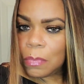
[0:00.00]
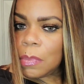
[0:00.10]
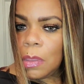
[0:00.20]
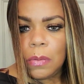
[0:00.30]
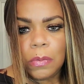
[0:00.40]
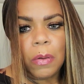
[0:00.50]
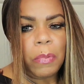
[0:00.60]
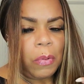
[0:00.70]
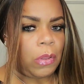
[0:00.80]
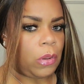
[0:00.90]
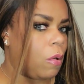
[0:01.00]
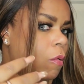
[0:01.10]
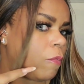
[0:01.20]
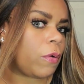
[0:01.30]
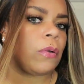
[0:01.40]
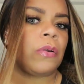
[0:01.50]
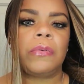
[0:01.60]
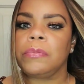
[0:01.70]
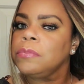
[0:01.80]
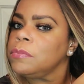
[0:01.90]
and you know pull it over
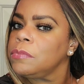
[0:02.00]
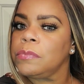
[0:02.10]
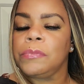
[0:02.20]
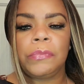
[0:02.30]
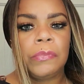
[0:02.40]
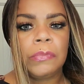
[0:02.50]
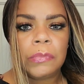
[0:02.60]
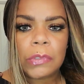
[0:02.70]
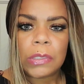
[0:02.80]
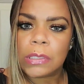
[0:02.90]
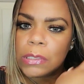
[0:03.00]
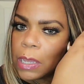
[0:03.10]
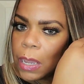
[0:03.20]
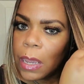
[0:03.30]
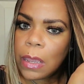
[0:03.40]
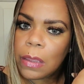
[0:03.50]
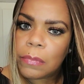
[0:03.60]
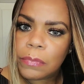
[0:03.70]
to the side